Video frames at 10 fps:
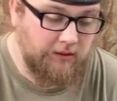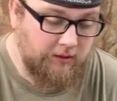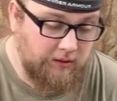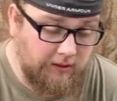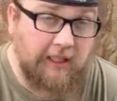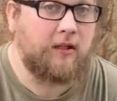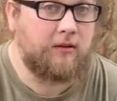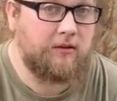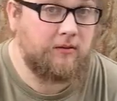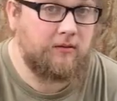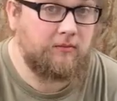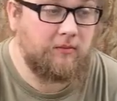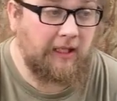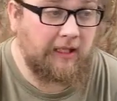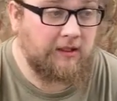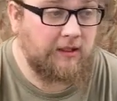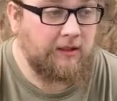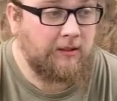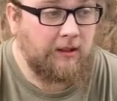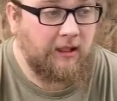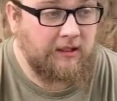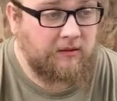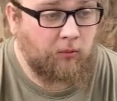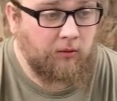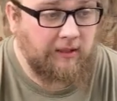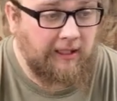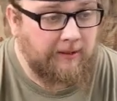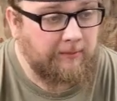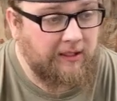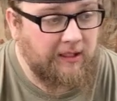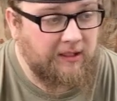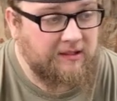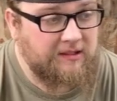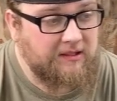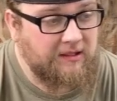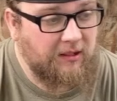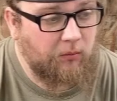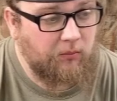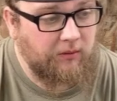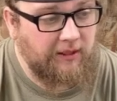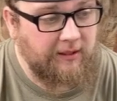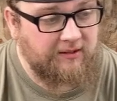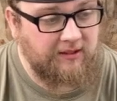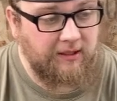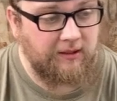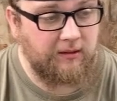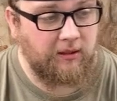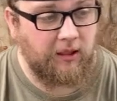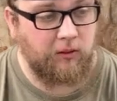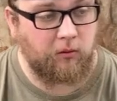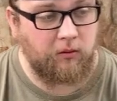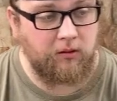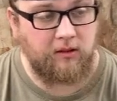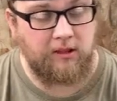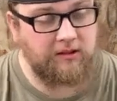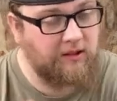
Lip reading: Yeah, actually, it's more than that because they sent, I ordered, as you